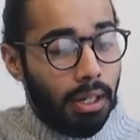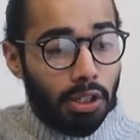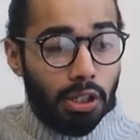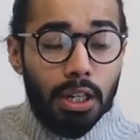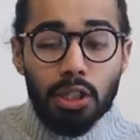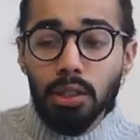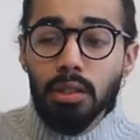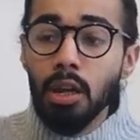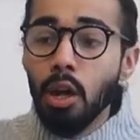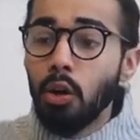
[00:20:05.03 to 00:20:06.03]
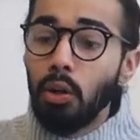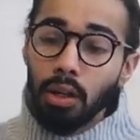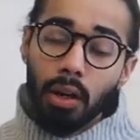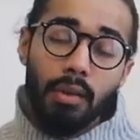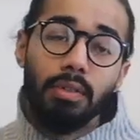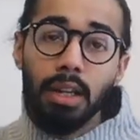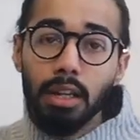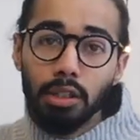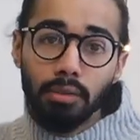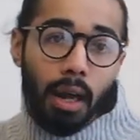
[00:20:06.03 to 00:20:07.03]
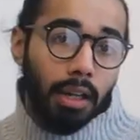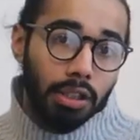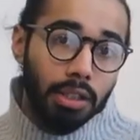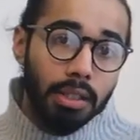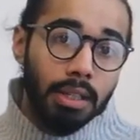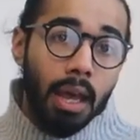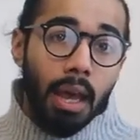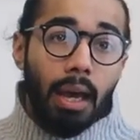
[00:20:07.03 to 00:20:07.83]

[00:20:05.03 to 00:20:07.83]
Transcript: and legislations or in our everyday interactions.